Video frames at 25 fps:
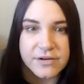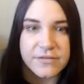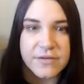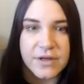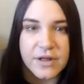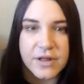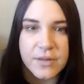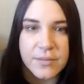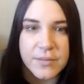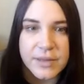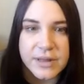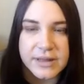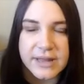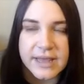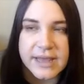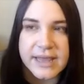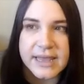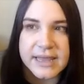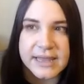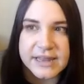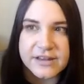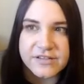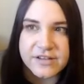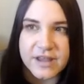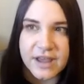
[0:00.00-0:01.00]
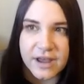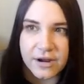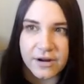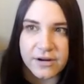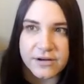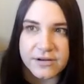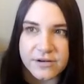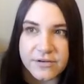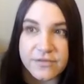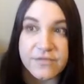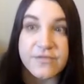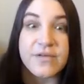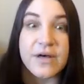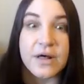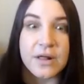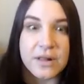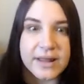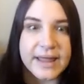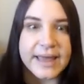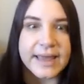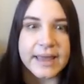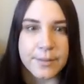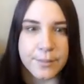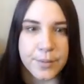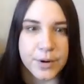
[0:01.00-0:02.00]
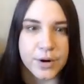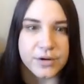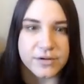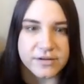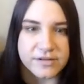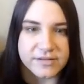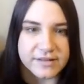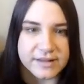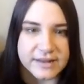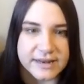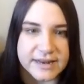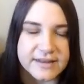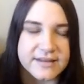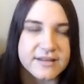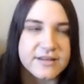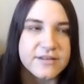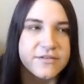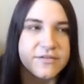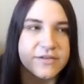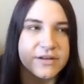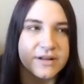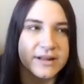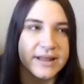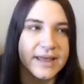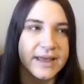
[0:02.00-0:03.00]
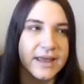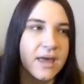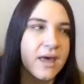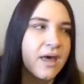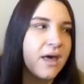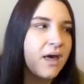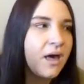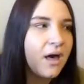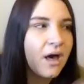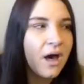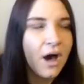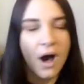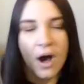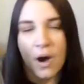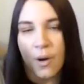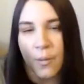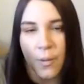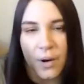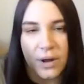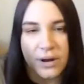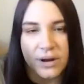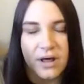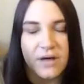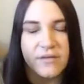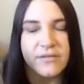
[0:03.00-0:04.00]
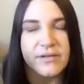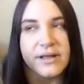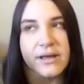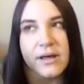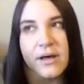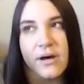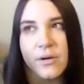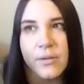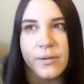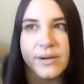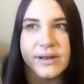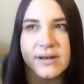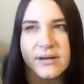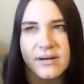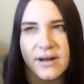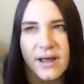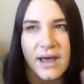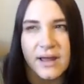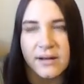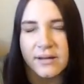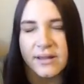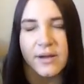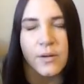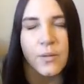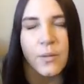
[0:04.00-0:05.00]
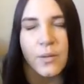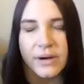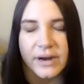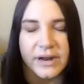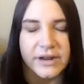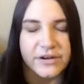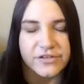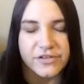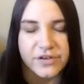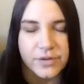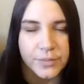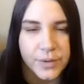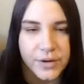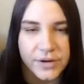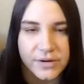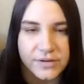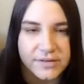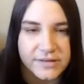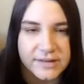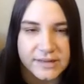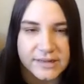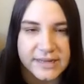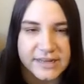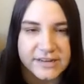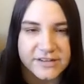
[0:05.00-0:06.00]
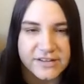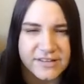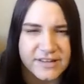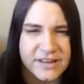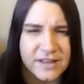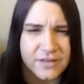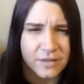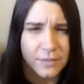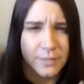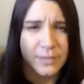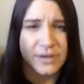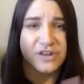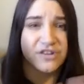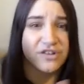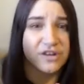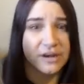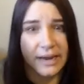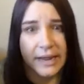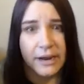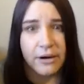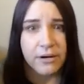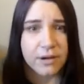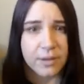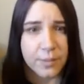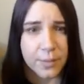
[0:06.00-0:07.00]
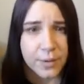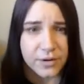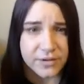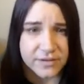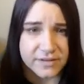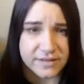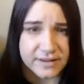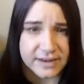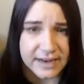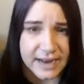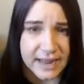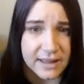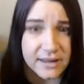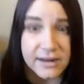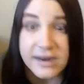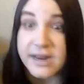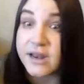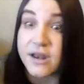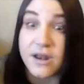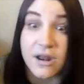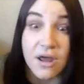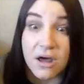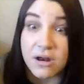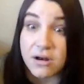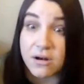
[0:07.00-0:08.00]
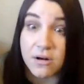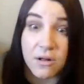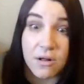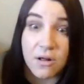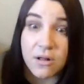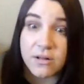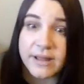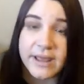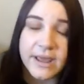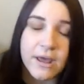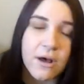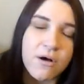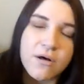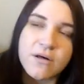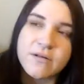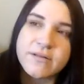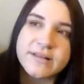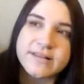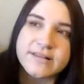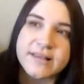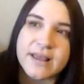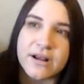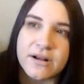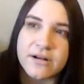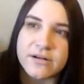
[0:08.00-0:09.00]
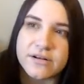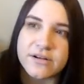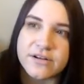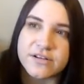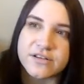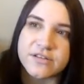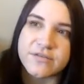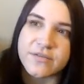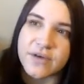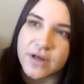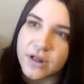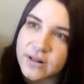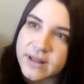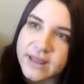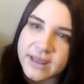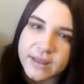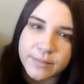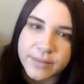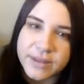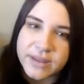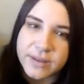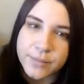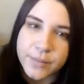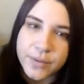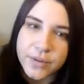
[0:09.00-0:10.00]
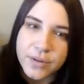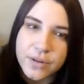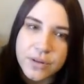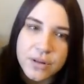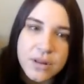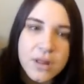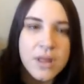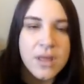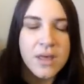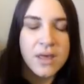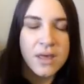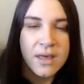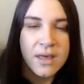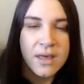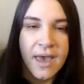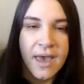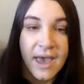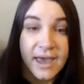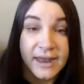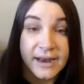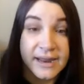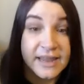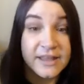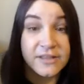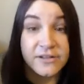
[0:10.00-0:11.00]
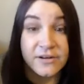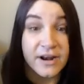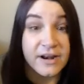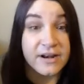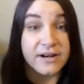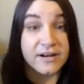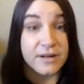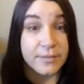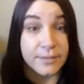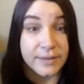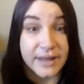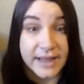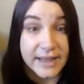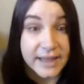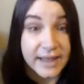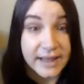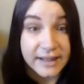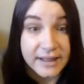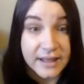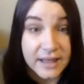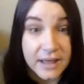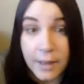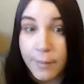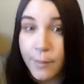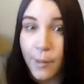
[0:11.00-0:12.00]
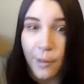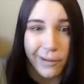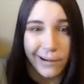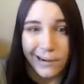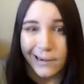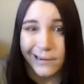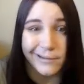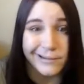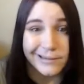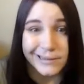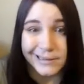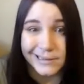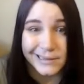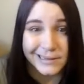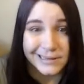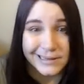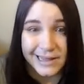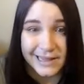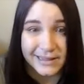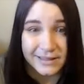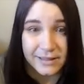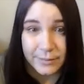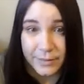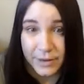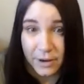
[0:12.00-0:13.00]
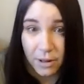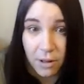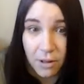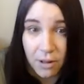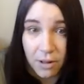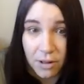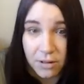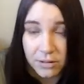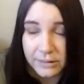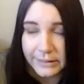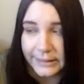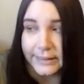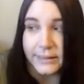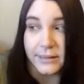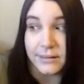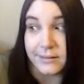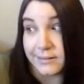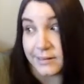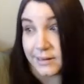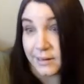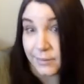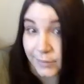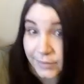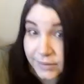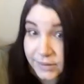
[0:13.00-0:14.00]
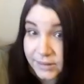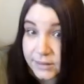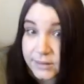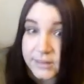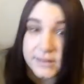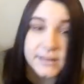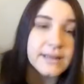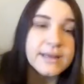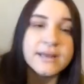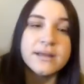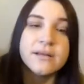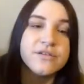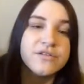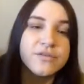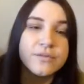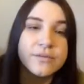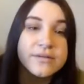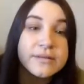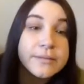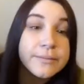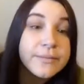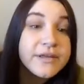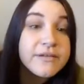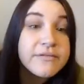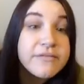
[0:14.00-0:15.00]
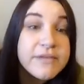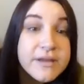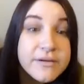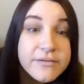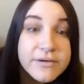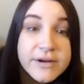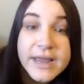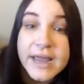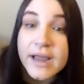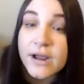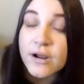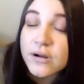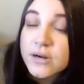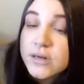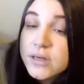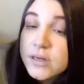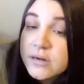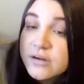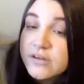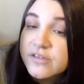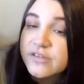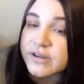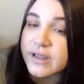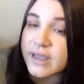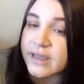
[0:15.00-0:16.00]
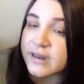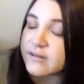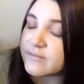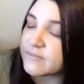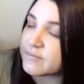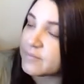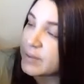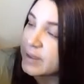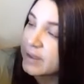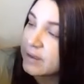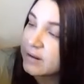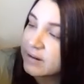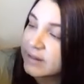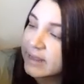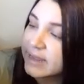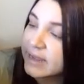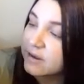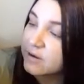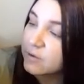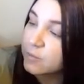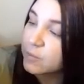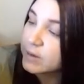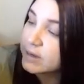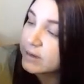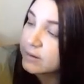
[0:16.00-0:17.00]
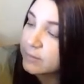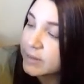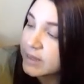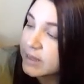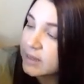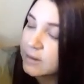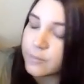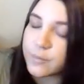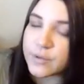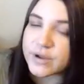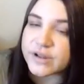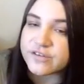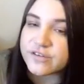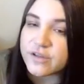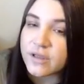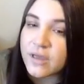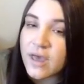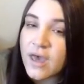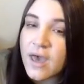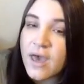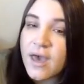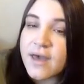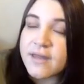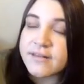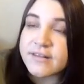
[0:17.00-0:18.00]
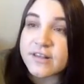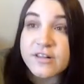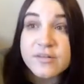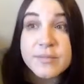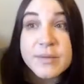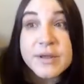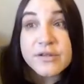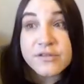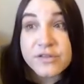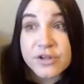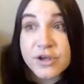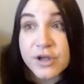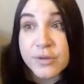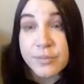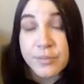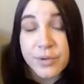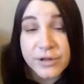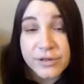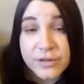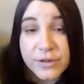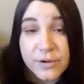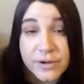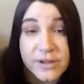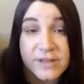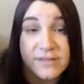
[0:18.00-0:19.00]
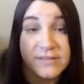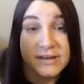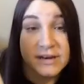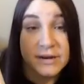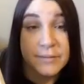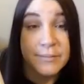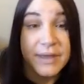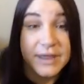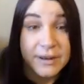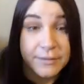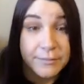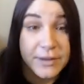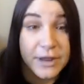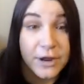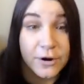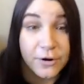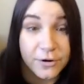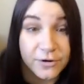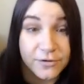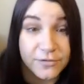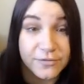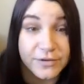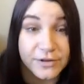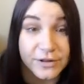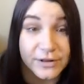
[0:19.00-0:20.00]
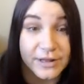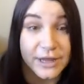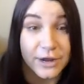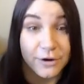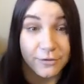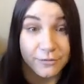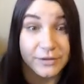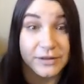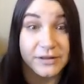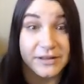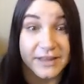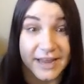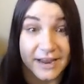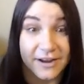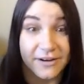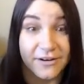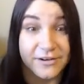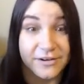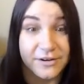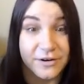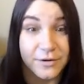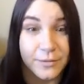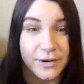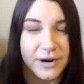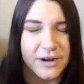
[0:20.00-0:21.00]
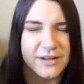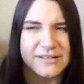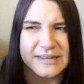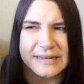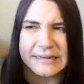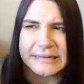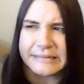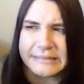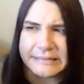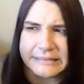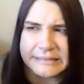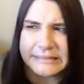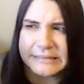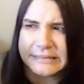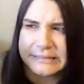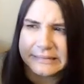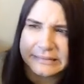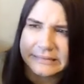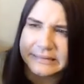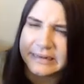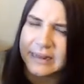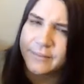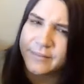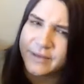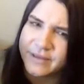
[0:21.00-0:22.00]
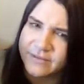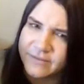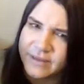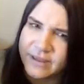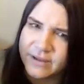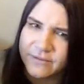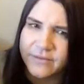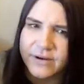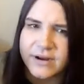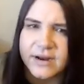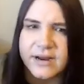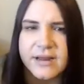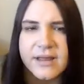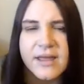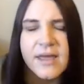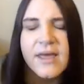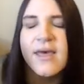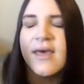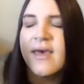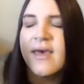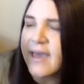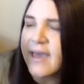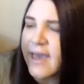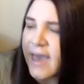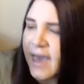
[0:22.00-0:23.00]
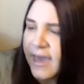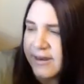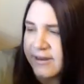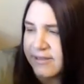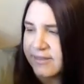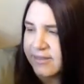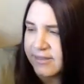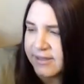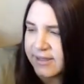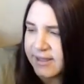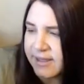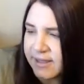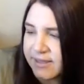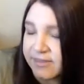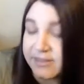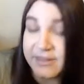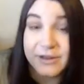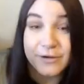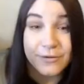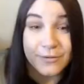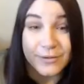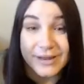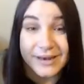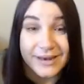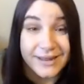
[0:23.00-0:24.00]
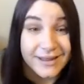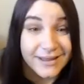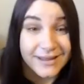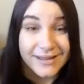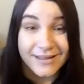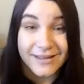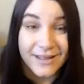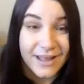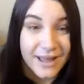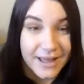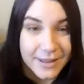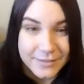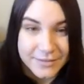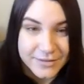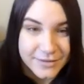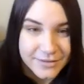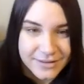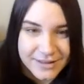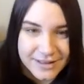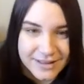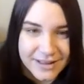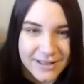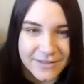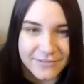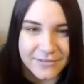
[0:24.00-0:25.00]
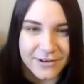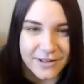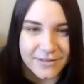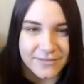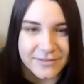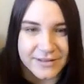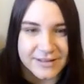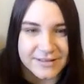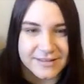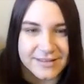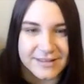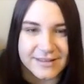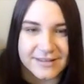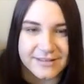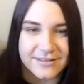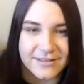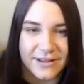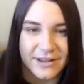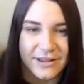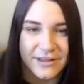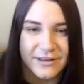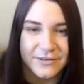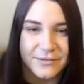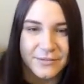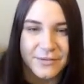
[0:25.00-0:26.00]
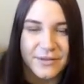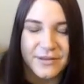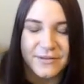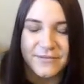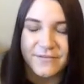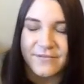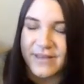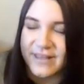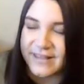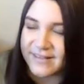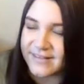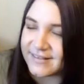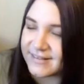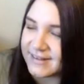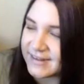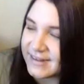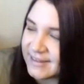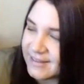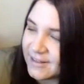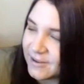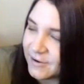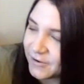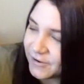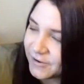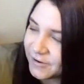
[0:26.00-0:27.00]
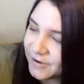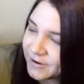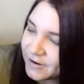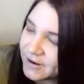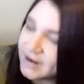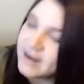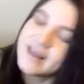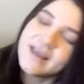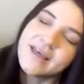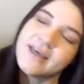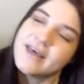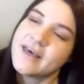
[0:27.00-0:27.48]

development like each character felt like a person it didn't feel like a one-off like oh we need to add like one extra person let's just give them a generic personality not at all like all these characters felt like people and I either ended up liking them or I really didn't like them at all. Like Deborah, like she wasn't my favorite character. She kind of picked, like annoyed me, which tells me it was a good book though, because then it made me her feel like a real character, where I was like, oh, not my favorite kind of thing. And then Queenie, absolutely loved, obviously, so I could invest in her.